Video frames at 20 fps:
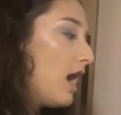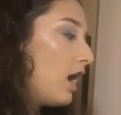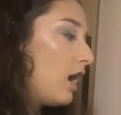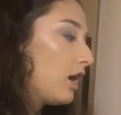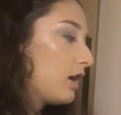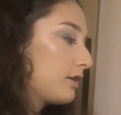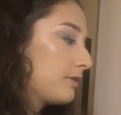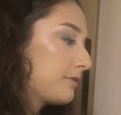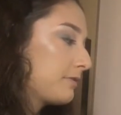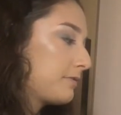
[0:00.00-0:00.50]

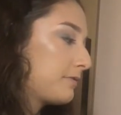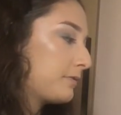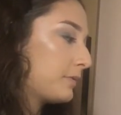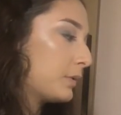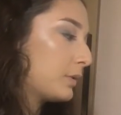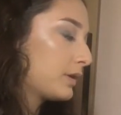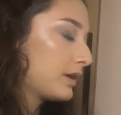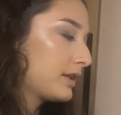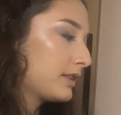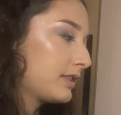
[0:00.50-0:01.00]
Our
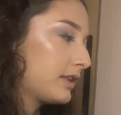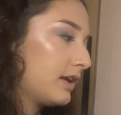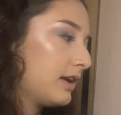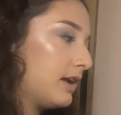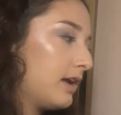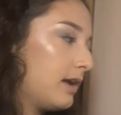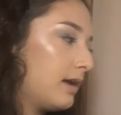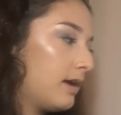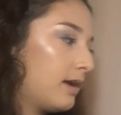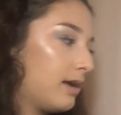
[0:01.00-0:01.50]
fourth
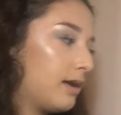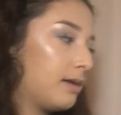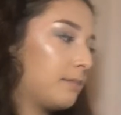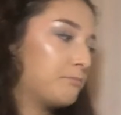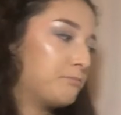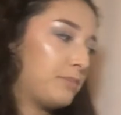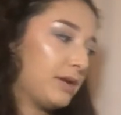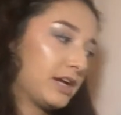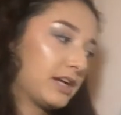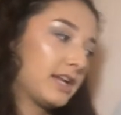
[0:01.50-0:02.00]

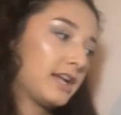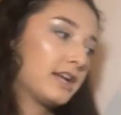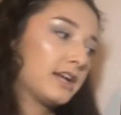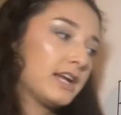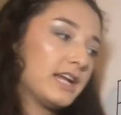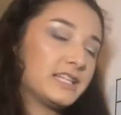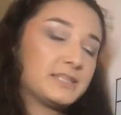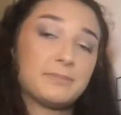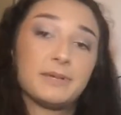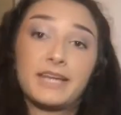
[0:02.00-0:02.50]

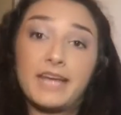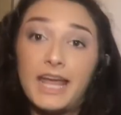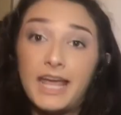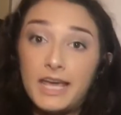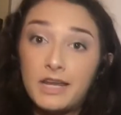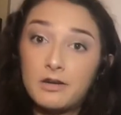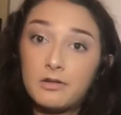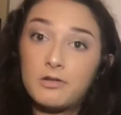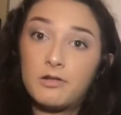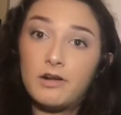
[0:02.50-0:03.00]
barrier is
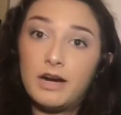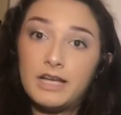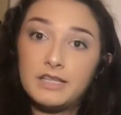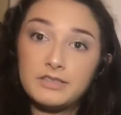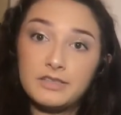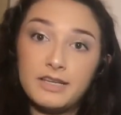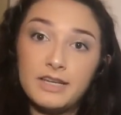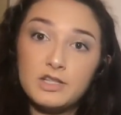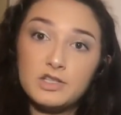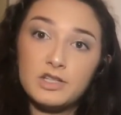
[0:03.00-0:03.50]
mechanical
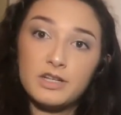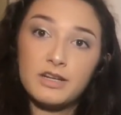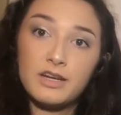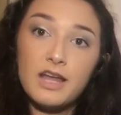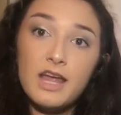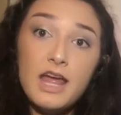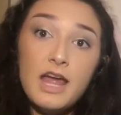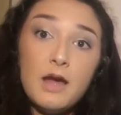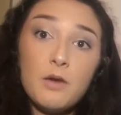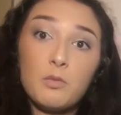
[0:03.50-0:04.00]
isolation,
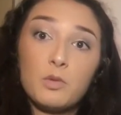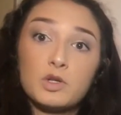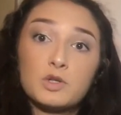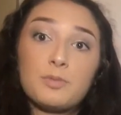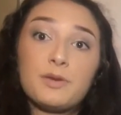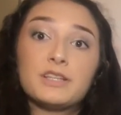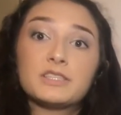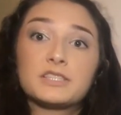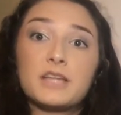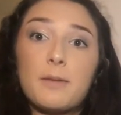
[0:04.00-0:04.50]
which
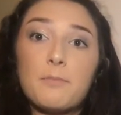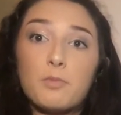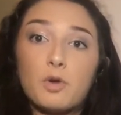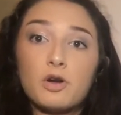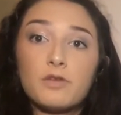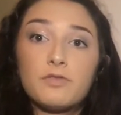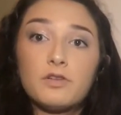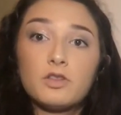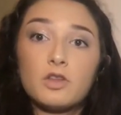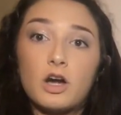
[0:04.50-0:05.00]
means that
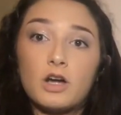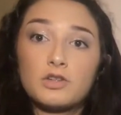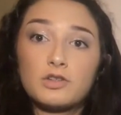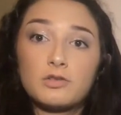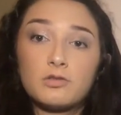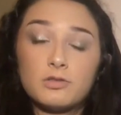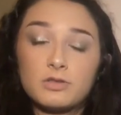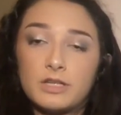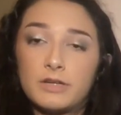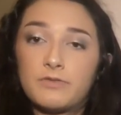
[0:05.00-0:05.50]

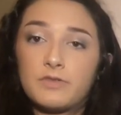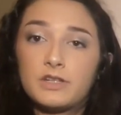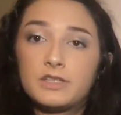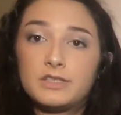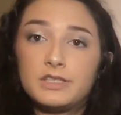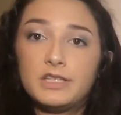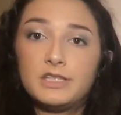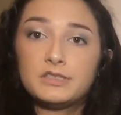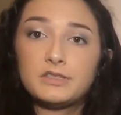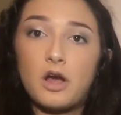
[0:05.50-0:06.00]
morphological
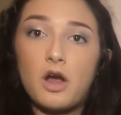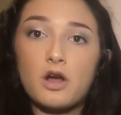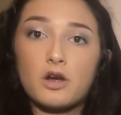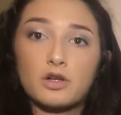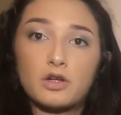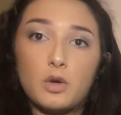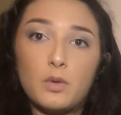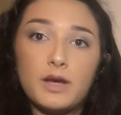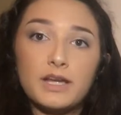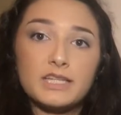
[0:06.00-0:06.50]
differences are
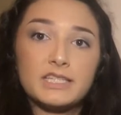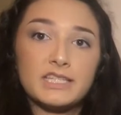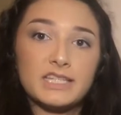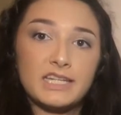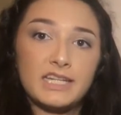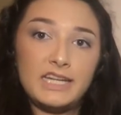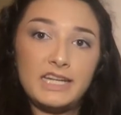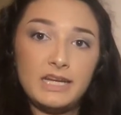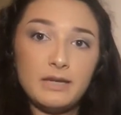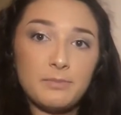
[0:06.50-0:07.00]
going to
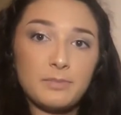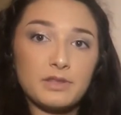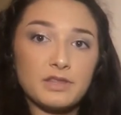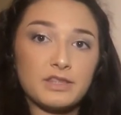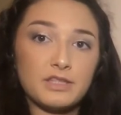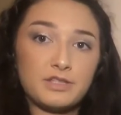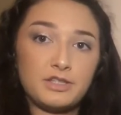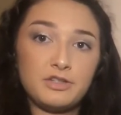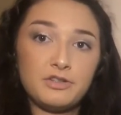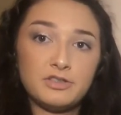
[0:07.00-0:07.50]
keep
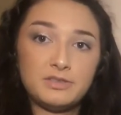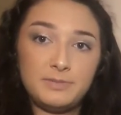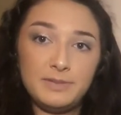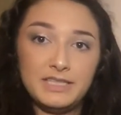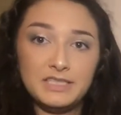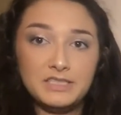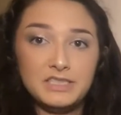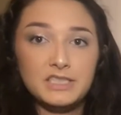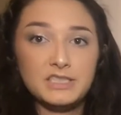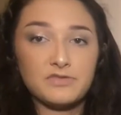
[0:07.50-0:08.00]
the two
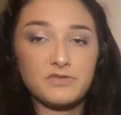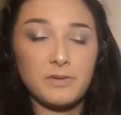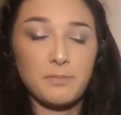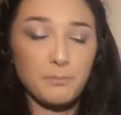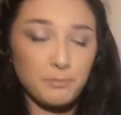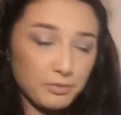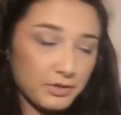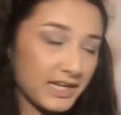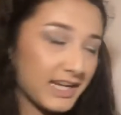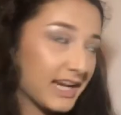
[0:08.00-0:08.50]
species from
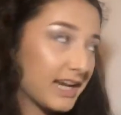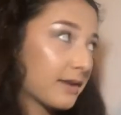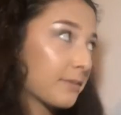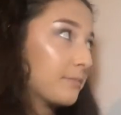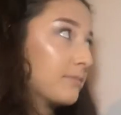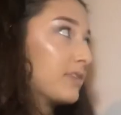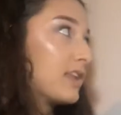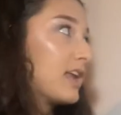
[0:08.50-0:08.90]
breeding.